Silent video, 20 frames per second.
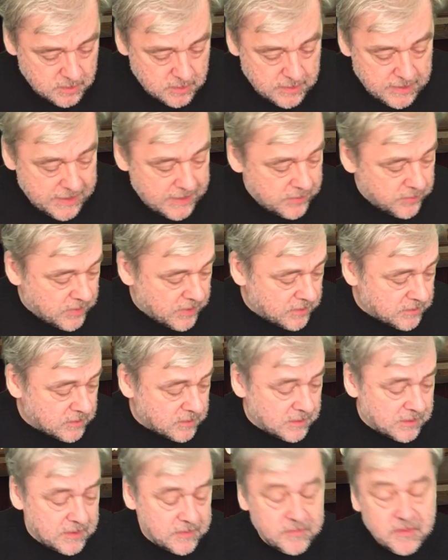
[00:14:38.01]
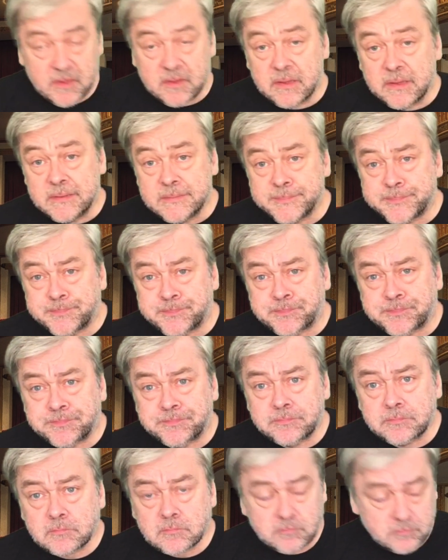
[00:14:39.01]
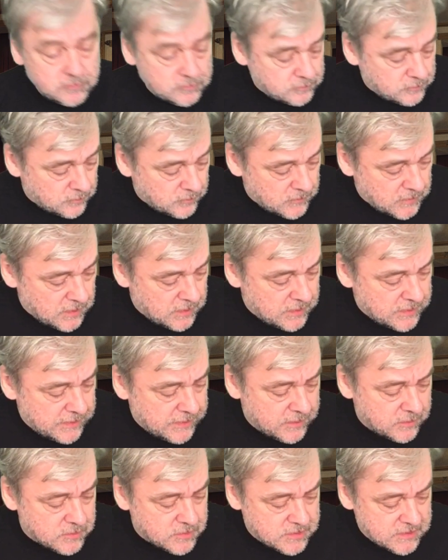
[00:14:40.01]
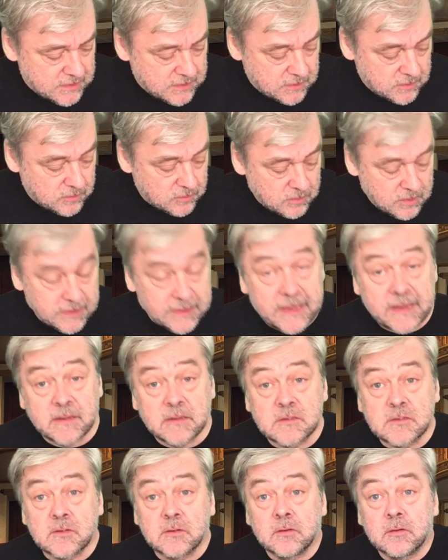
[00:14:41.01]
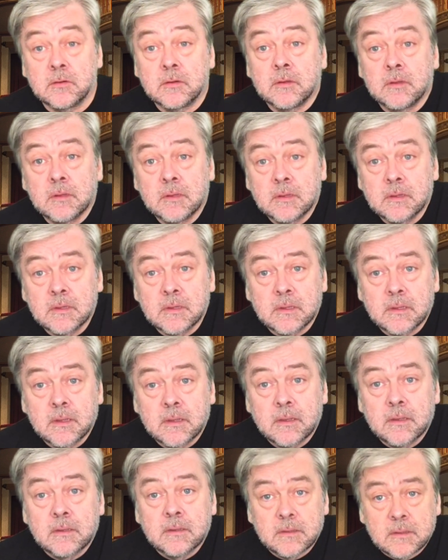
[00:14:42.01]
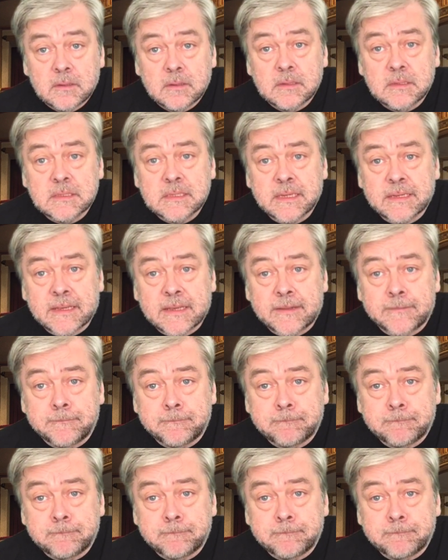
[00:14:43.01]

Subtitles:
Anyway, I'm going to leave that there, and I'll see you again soon. Take care.